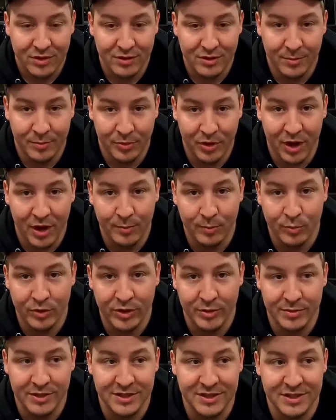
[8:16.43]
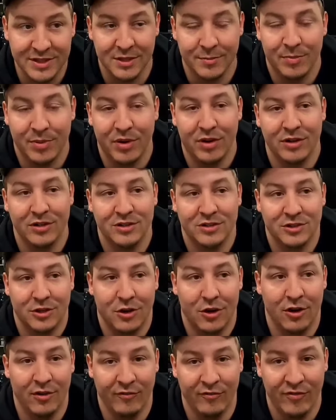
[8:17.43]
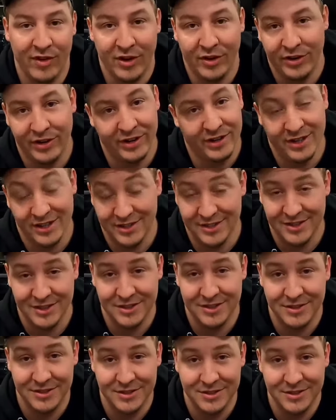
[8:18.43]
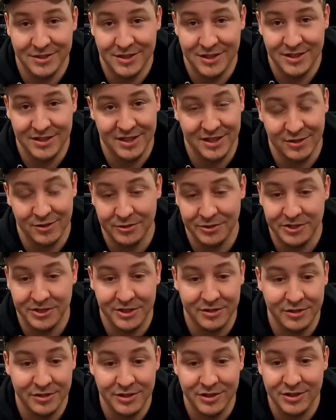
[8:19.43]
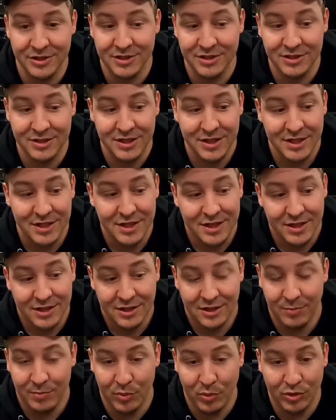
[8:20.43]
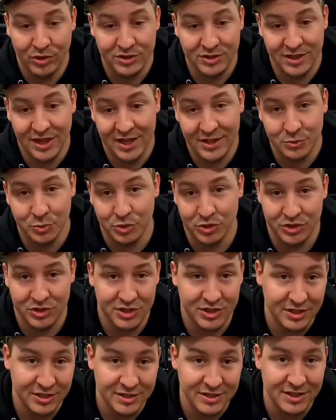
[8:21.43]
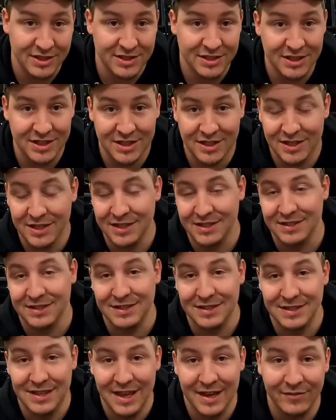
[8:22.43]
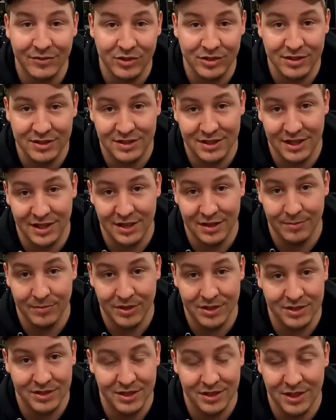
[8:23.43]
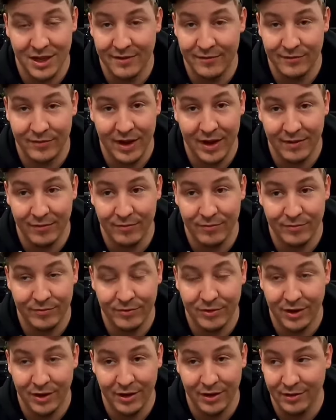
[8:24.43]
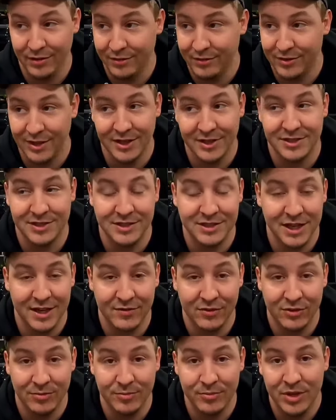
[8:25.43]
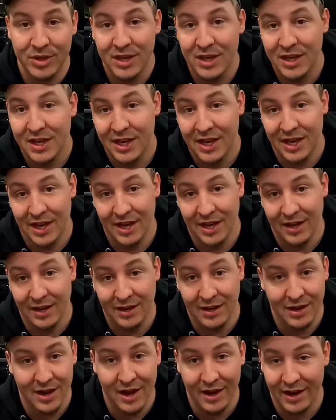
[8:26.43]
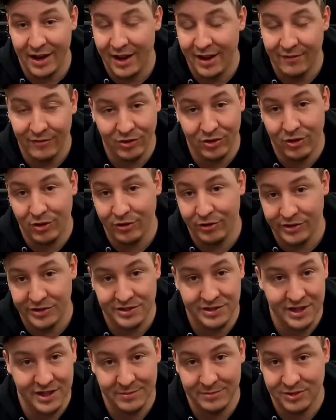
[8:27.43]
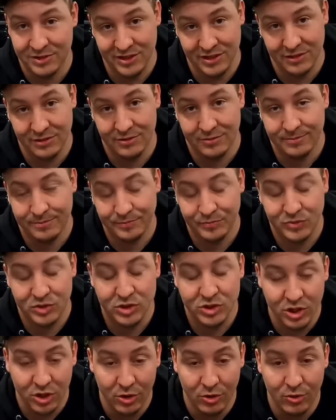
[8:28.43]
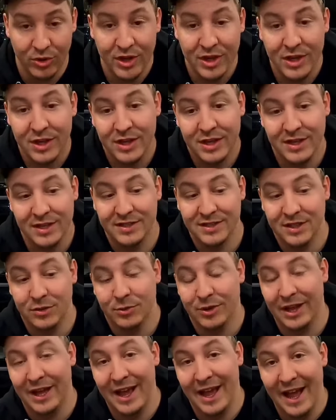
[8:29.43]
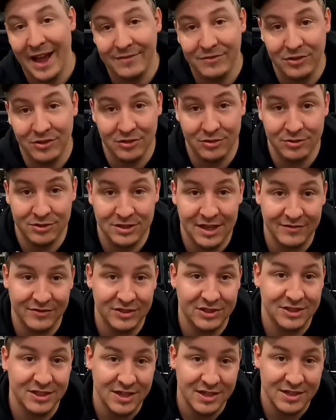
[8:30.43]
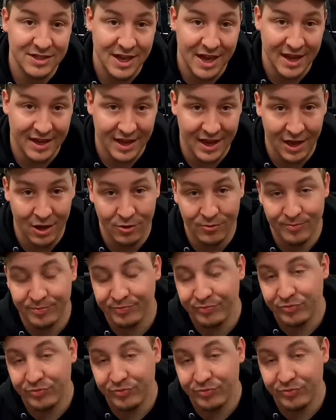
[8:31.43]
the problem with them is that the parts are very inconsistent. He said those cylinders, the bore size where the seal sits in is never the same. He said, I've done dozens of them and not ever are the same seal. So he said, what I have to do is I have to send a tech out.